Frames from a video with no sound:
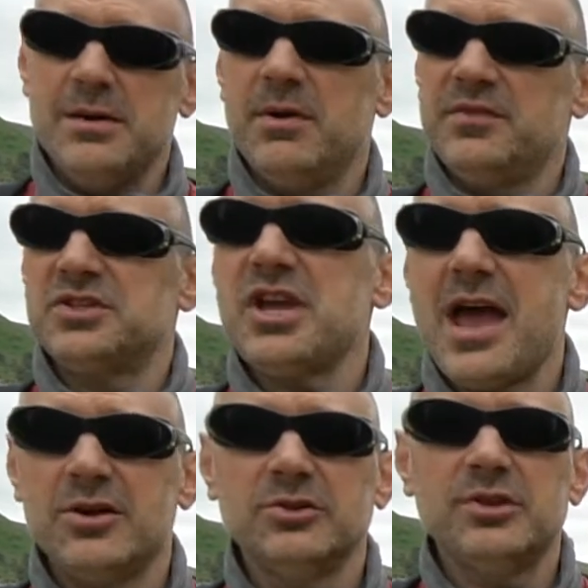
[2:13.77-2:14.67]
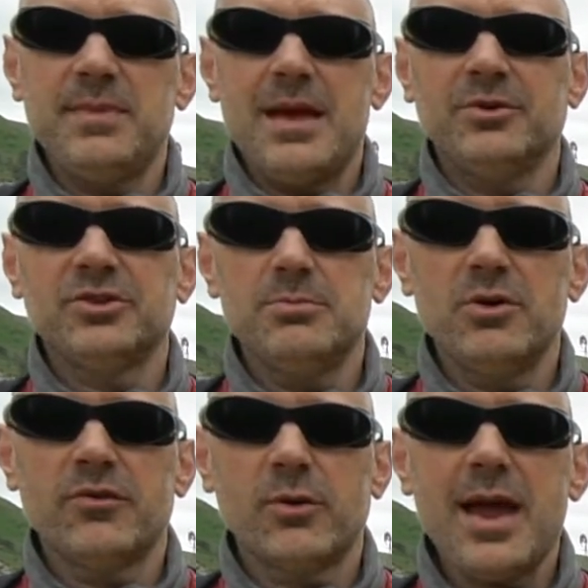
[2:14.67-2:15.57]
of the channel to be able to
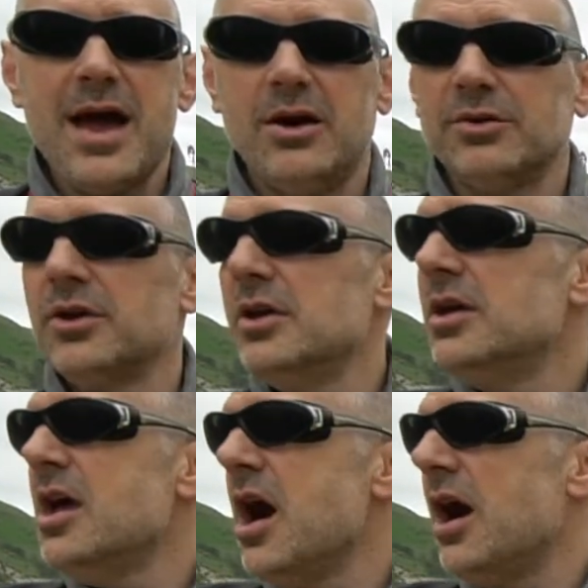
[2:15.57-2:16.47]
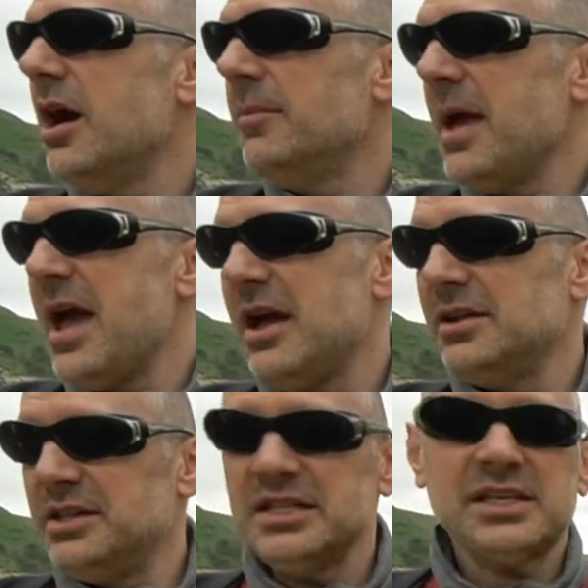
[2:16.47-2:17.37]
move around, and
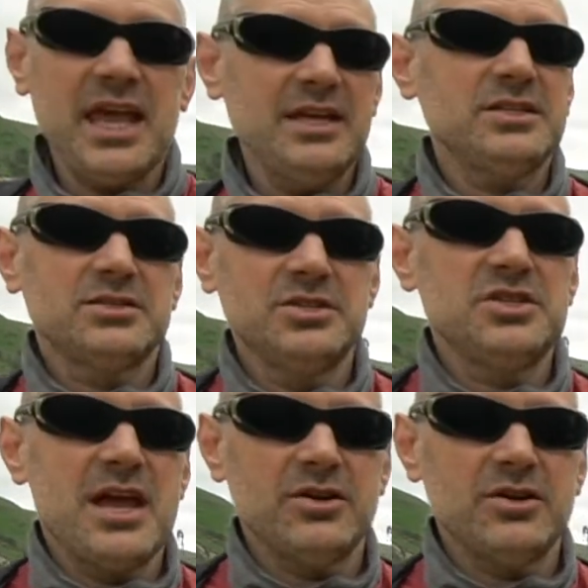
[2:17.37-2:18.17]
in this case the channel